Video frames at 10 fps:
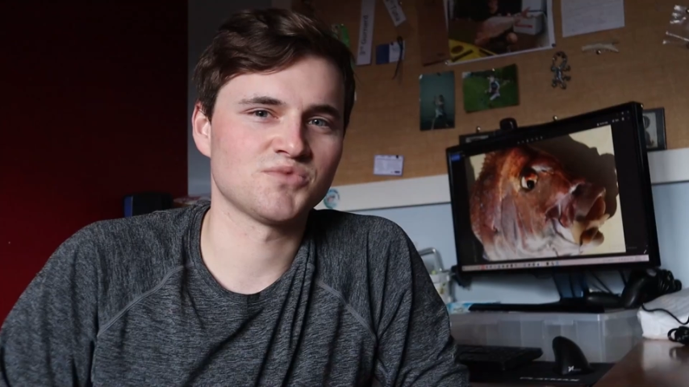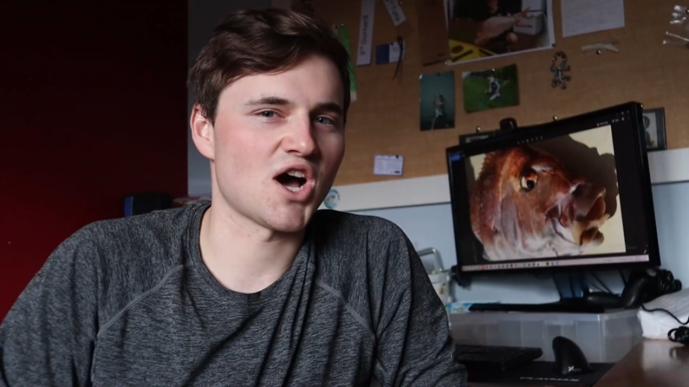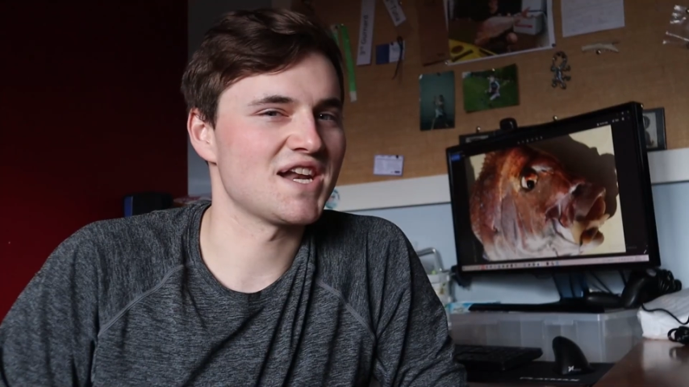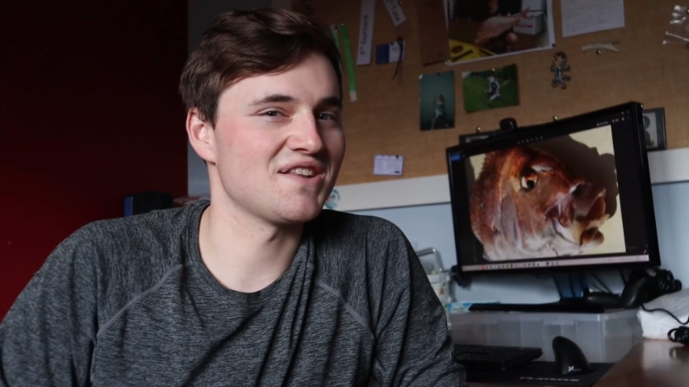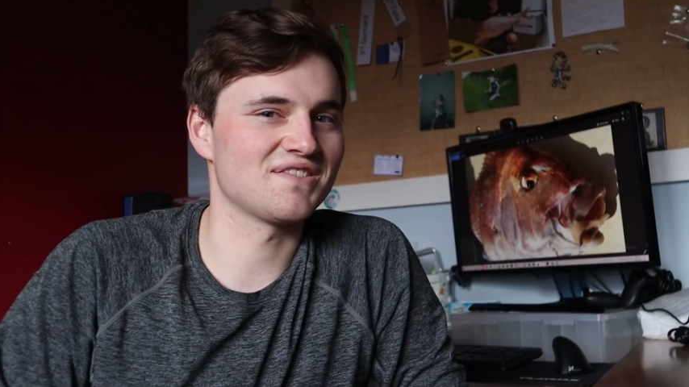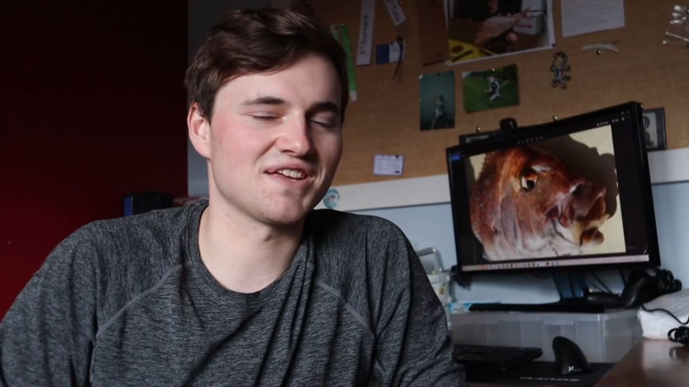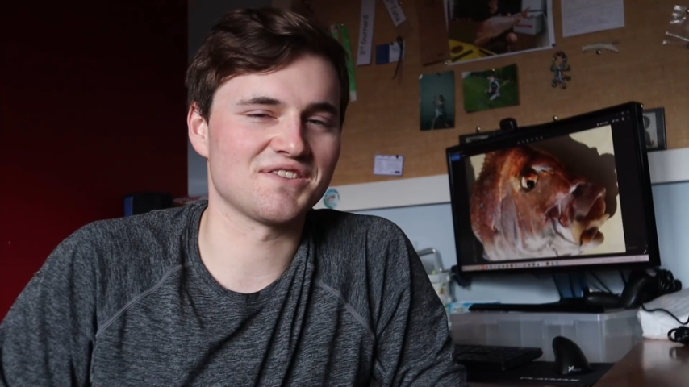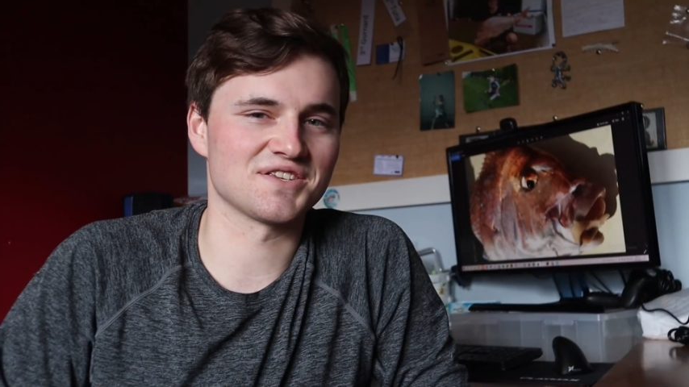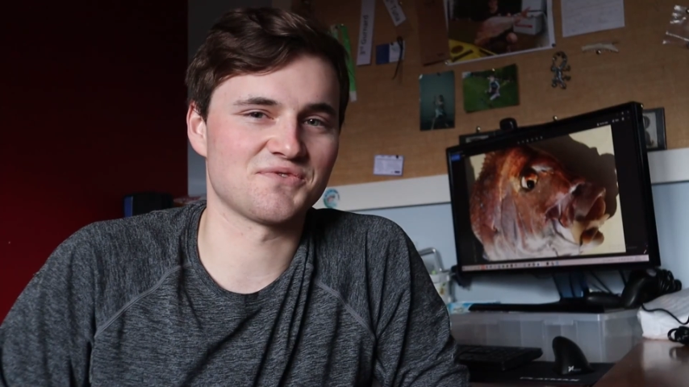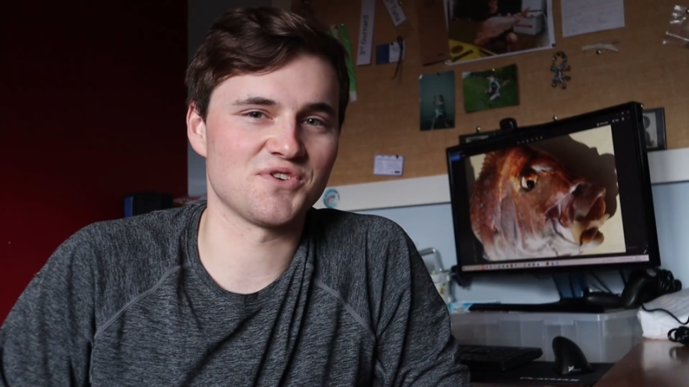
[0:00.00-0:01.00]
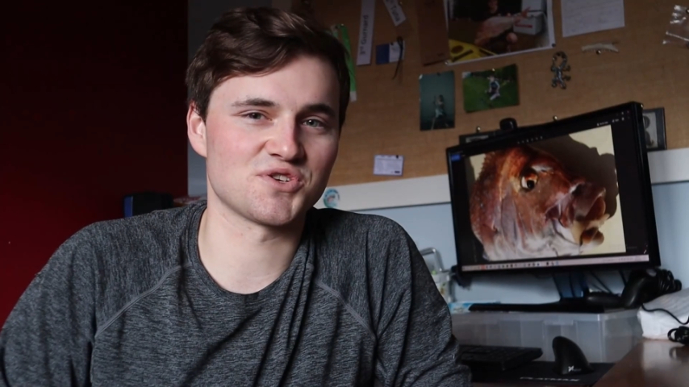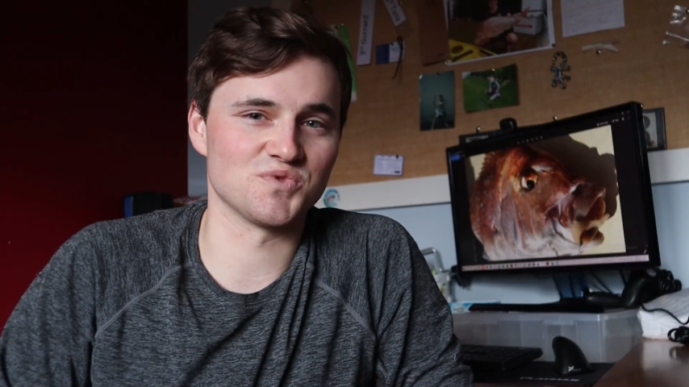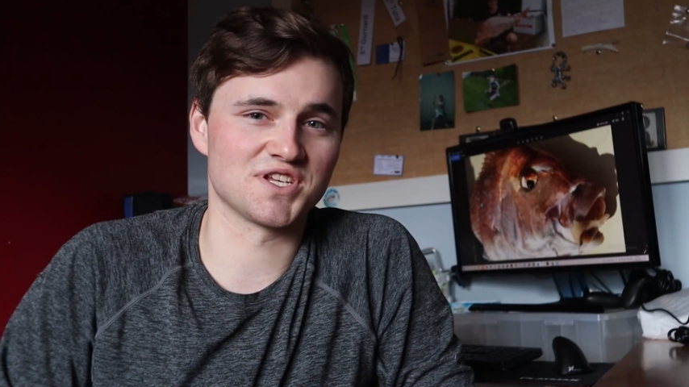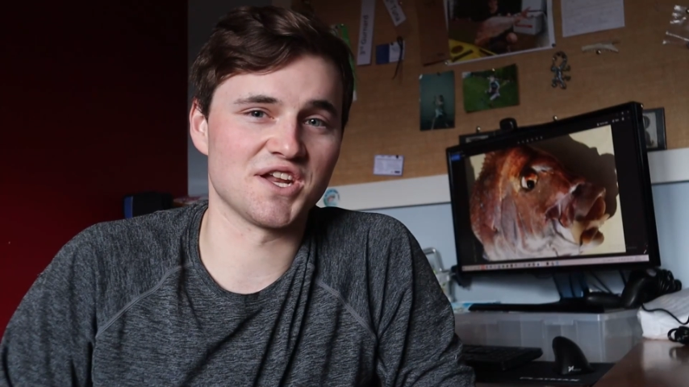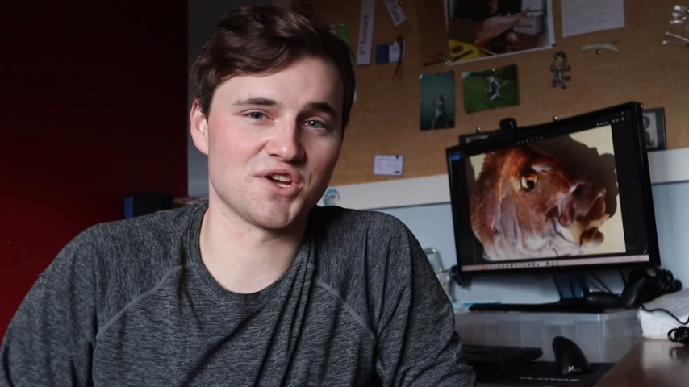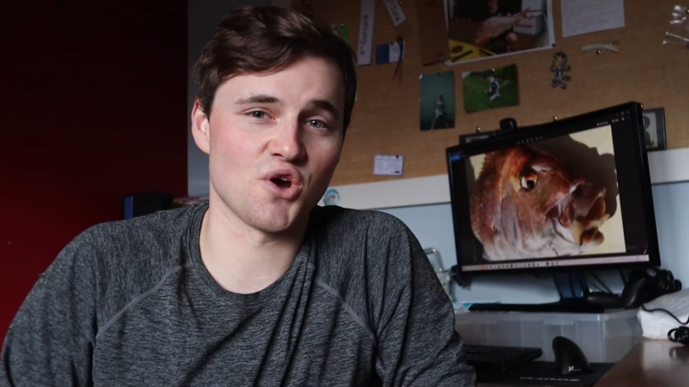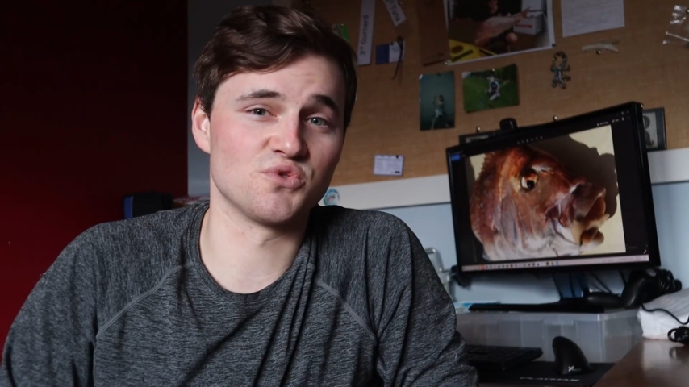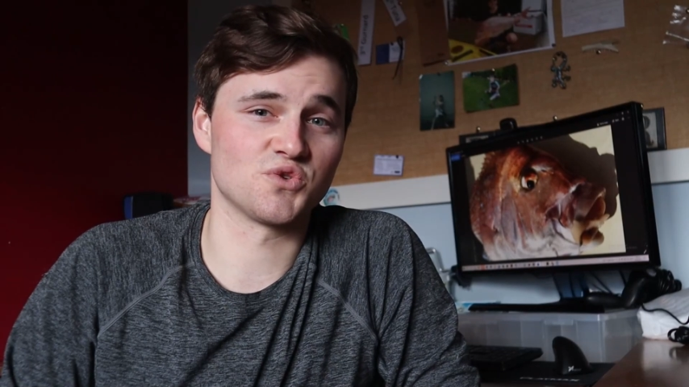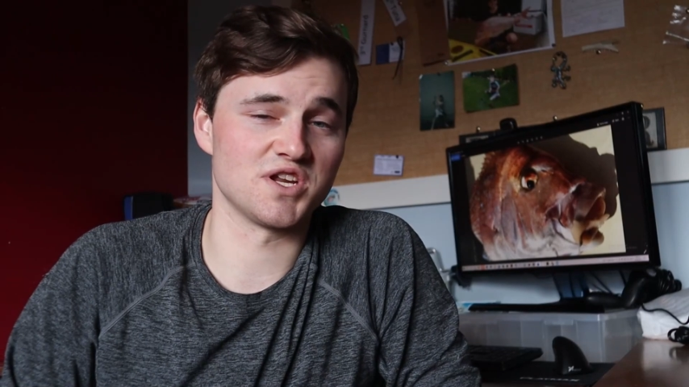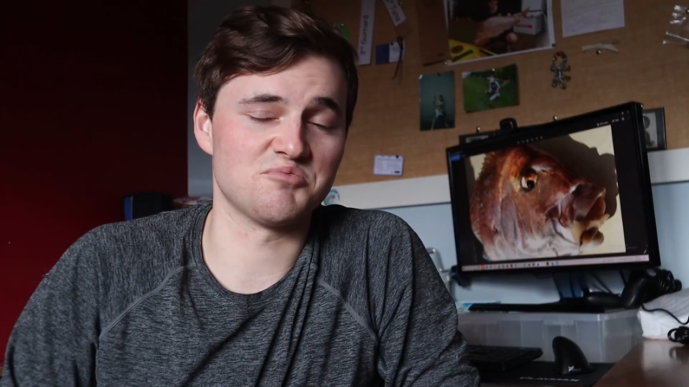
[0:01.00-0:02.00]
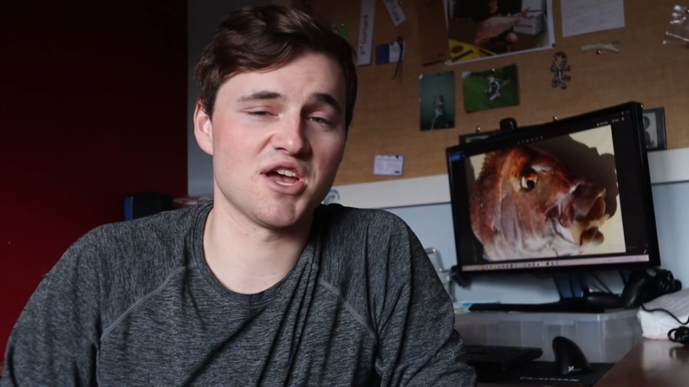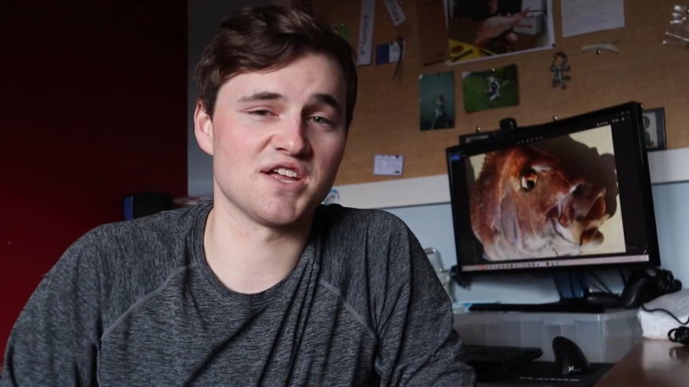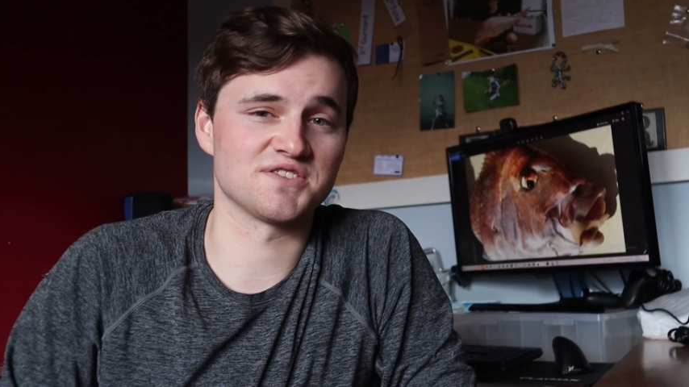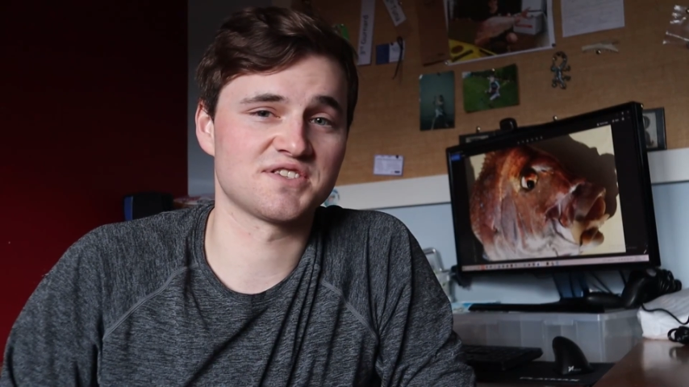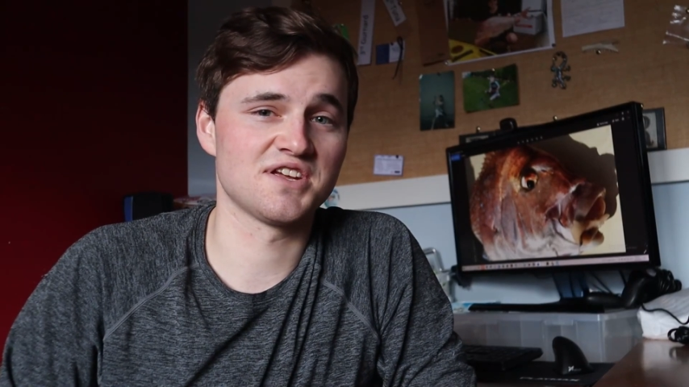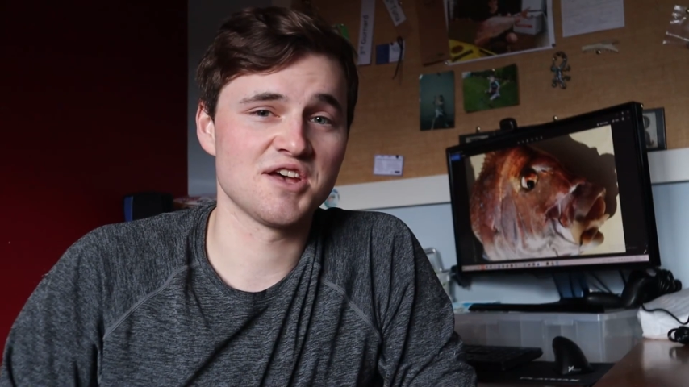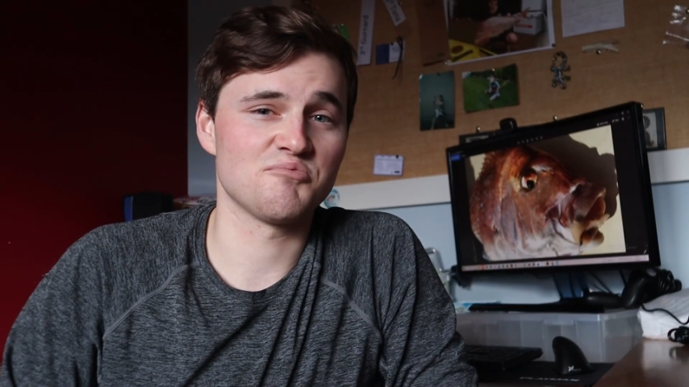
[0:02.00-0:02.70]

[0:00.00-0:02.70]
I didn't think this fish was going to go 20 pounds,